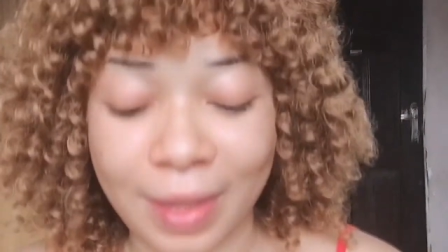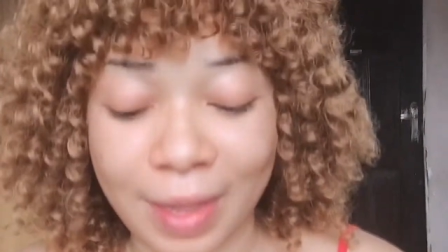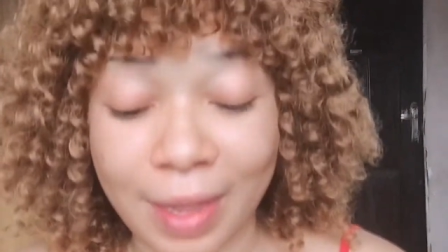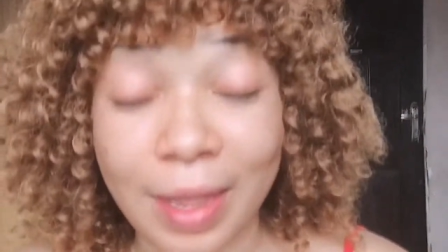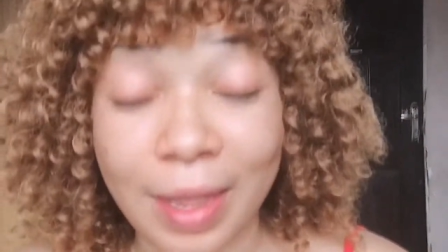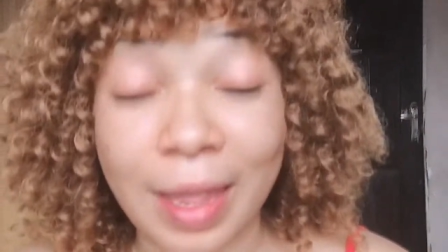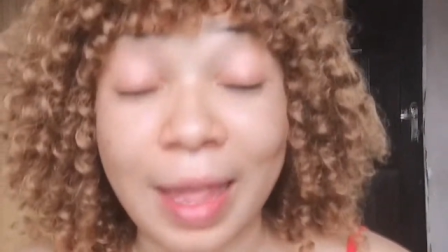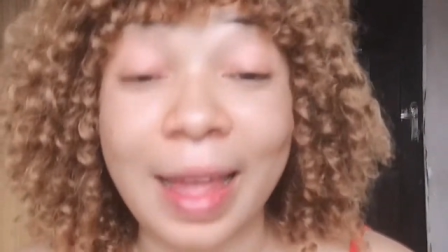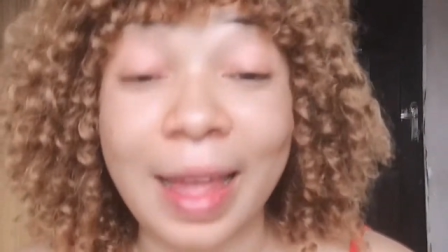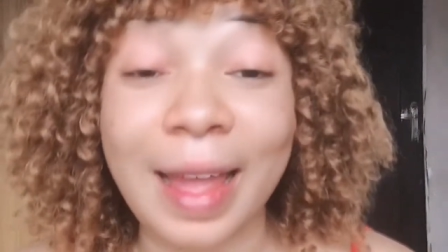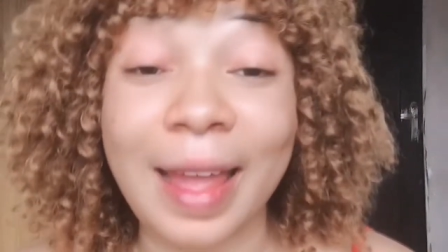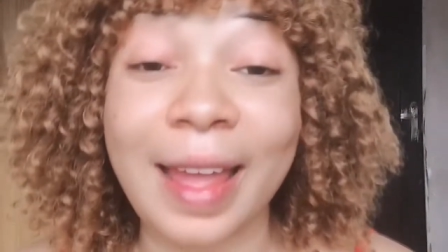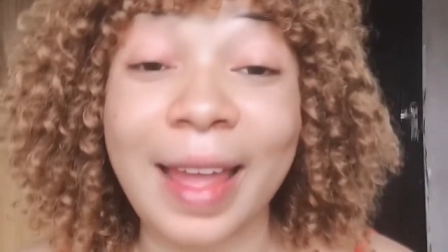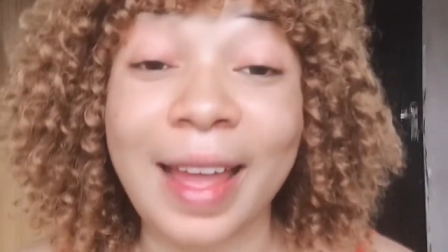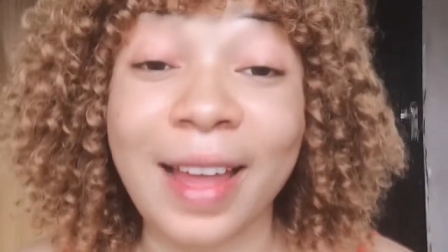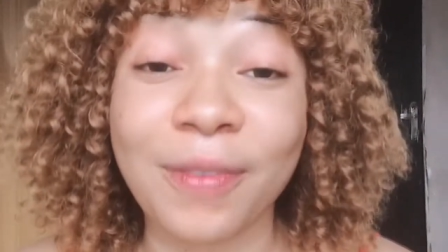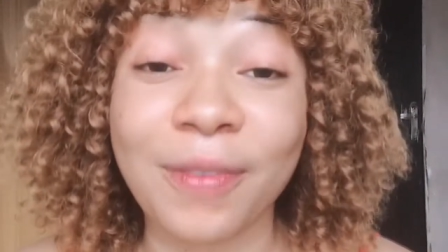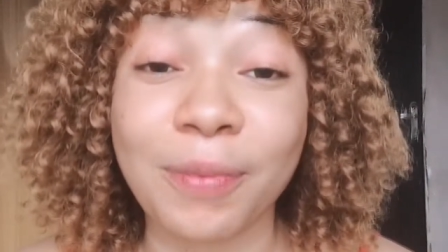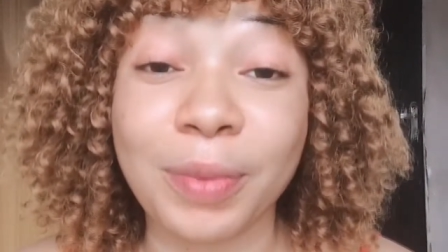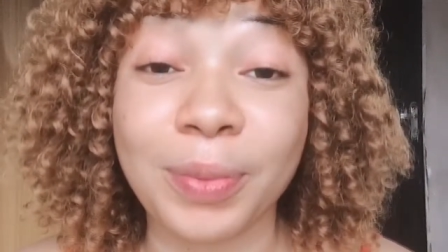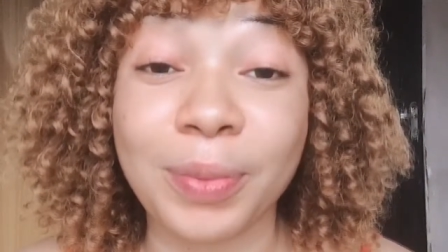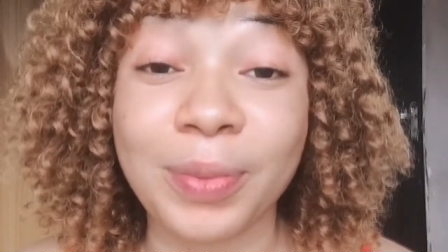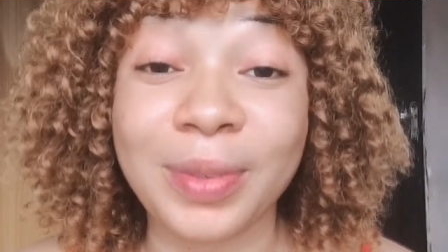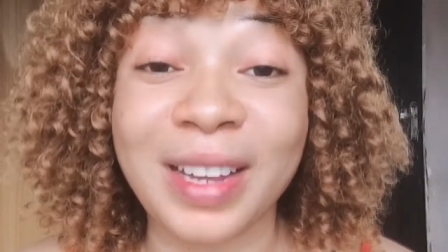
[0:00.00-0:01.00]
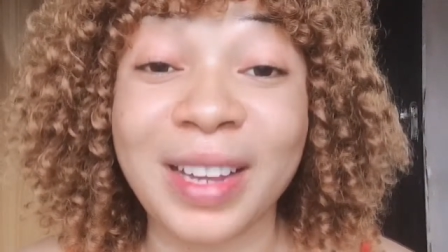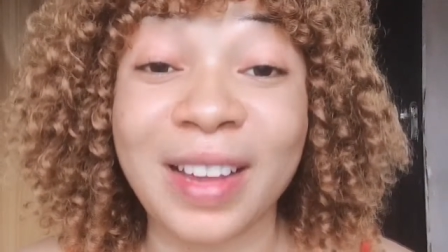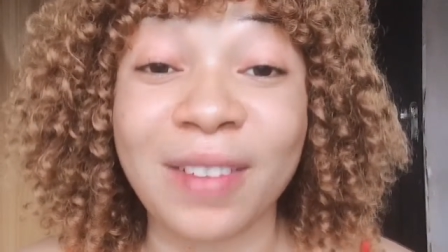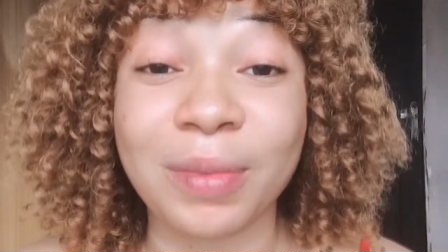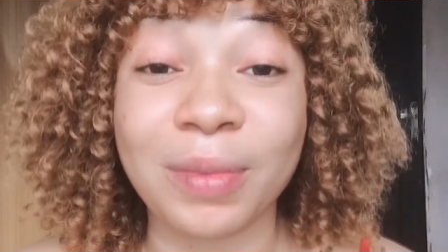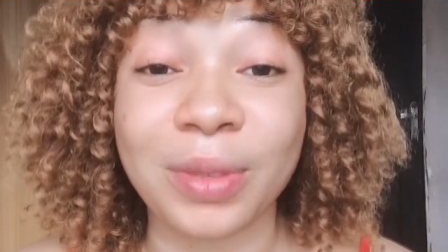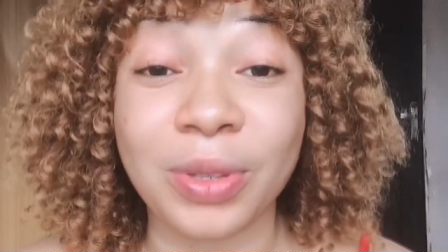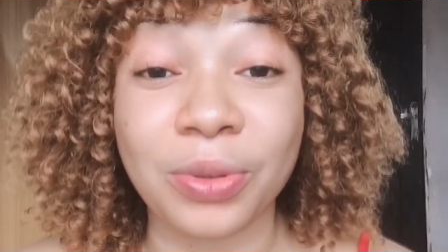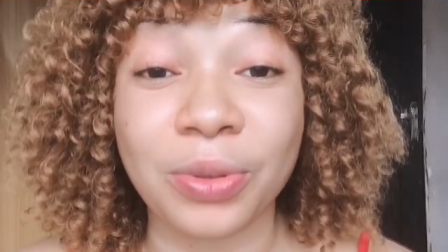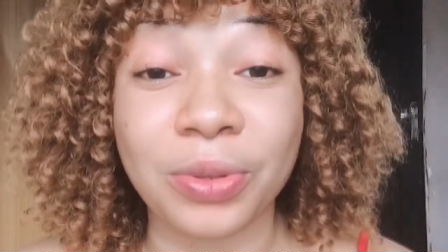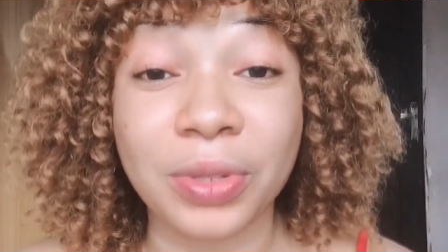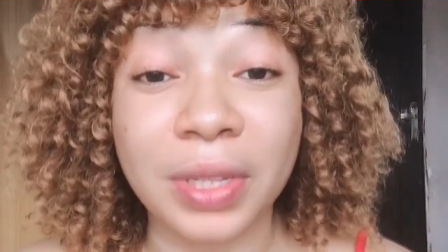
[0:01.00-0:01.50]
i have people that have been
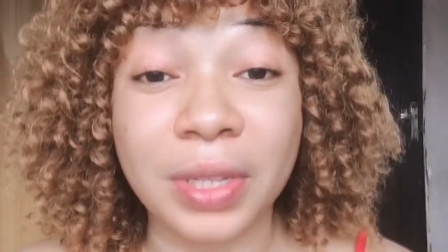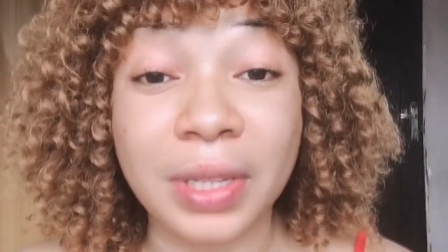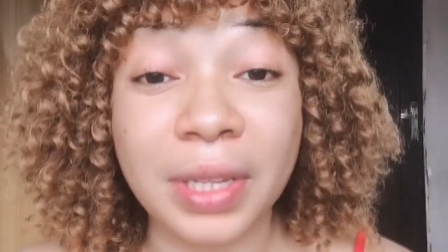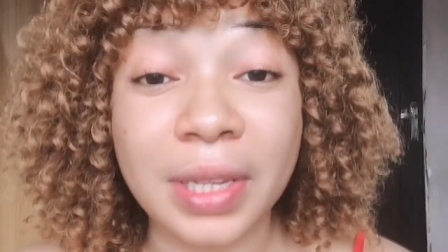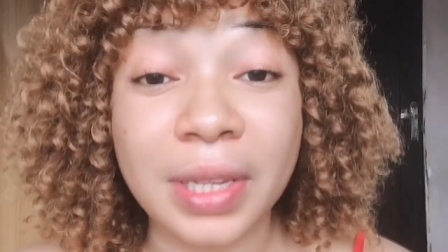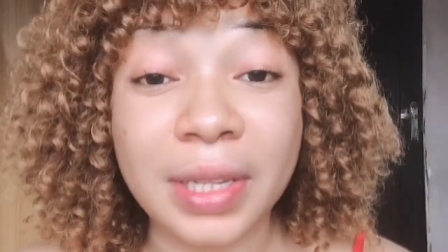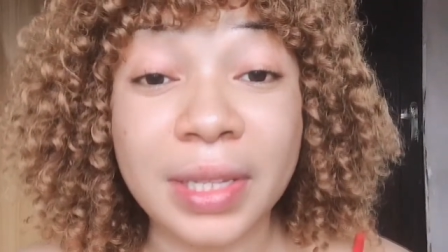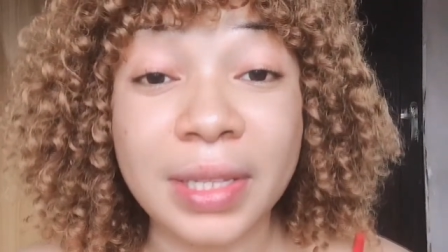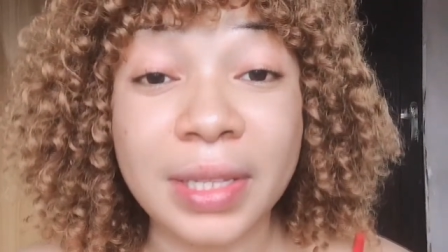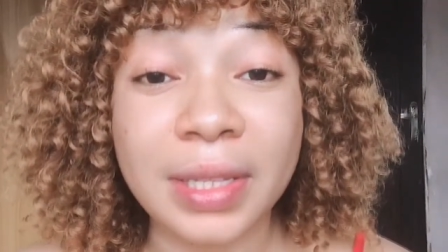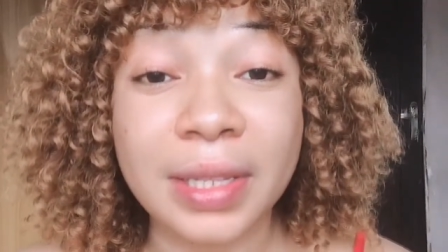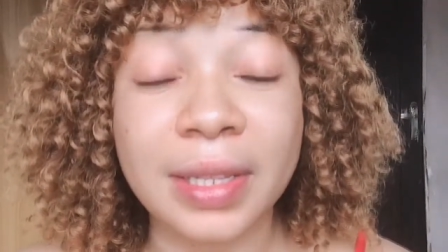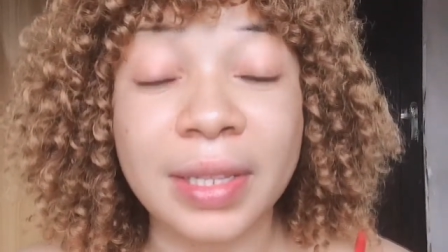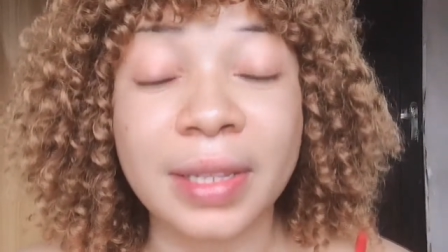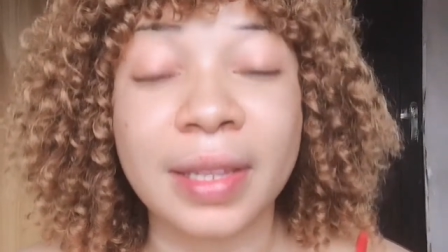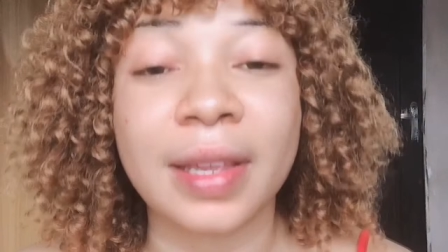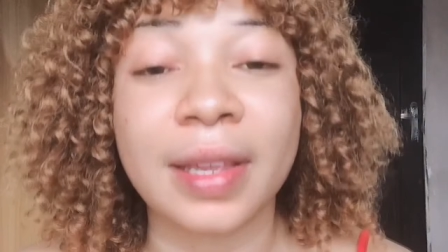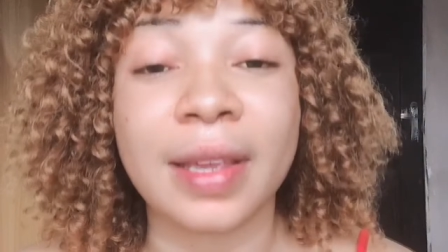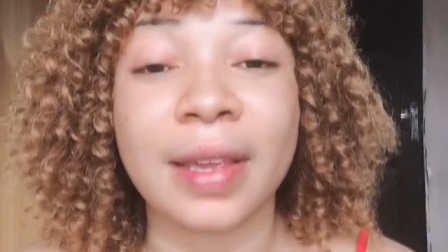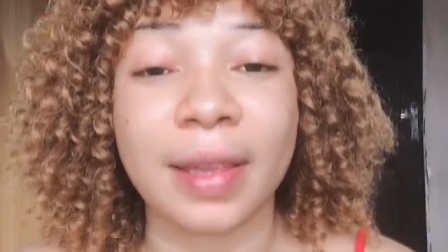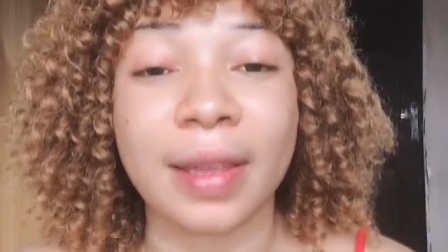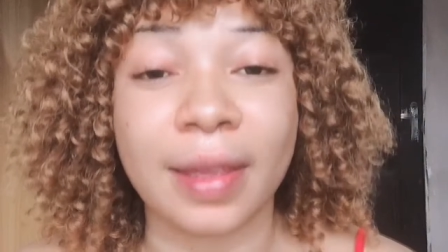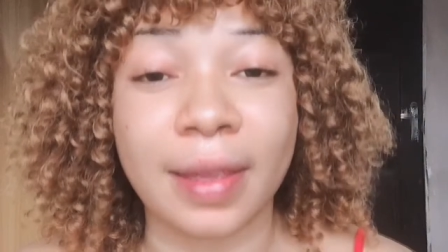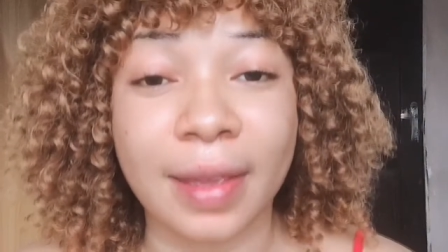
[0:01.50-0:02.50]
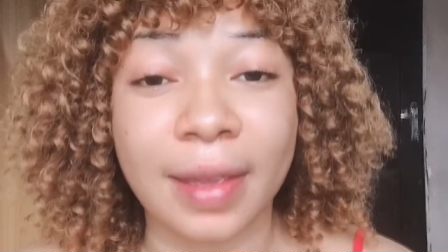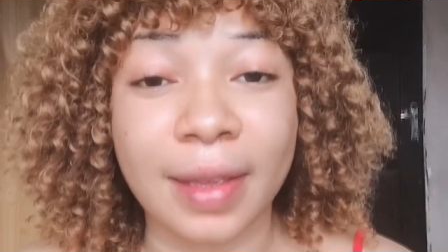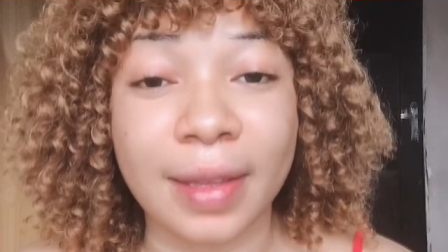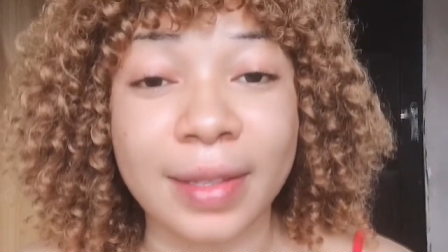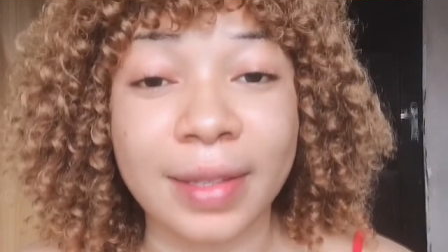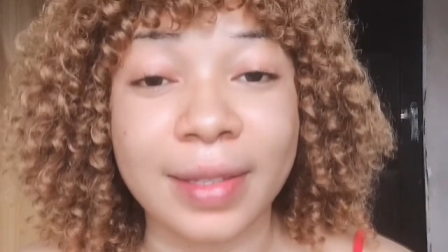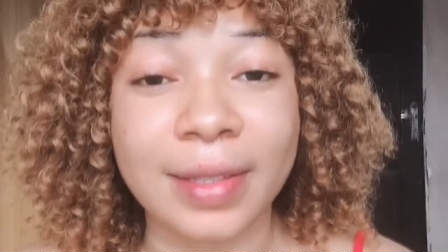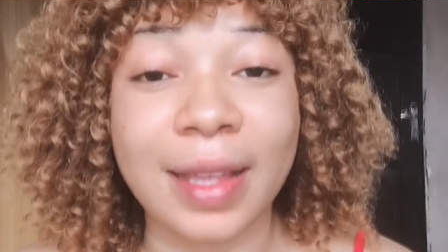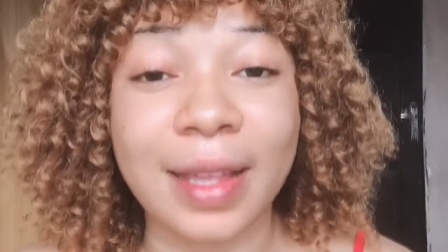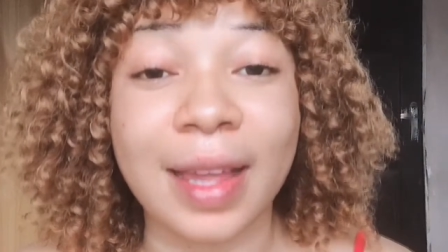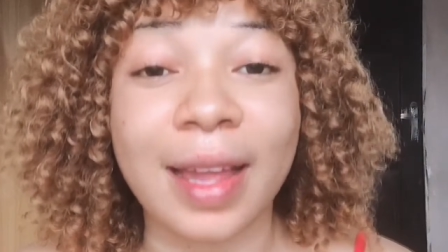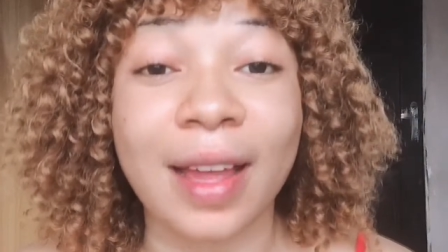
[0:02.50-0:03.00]
using it yes i have